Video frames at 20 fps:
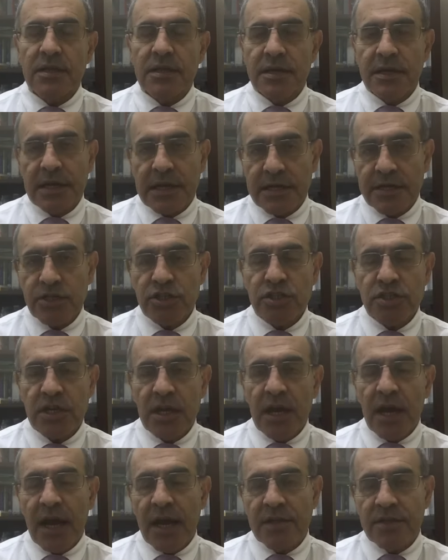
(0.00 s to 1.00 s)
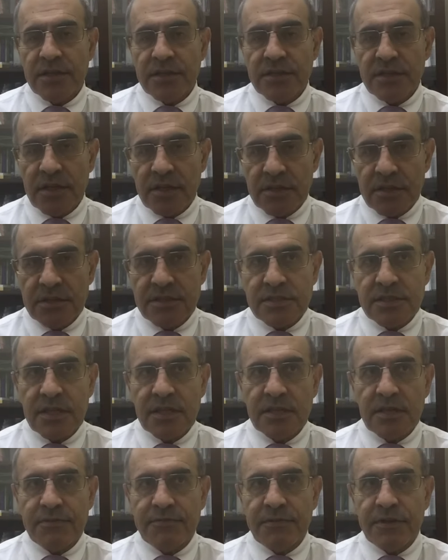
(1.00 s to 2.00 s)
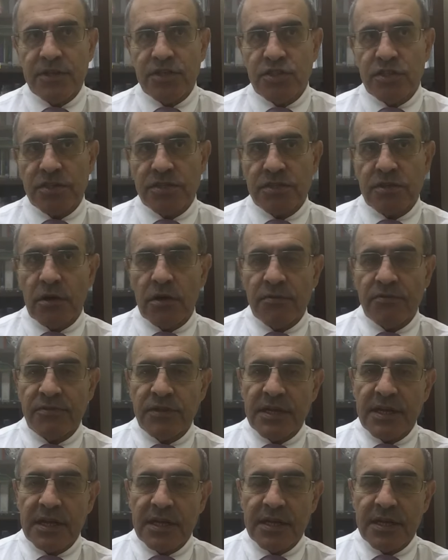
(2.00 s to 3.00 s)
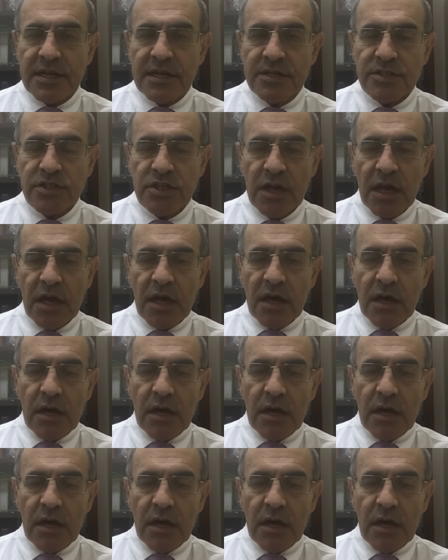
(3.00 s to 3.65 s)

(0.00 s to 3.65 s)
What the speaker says: English and the distinctive features of legal English,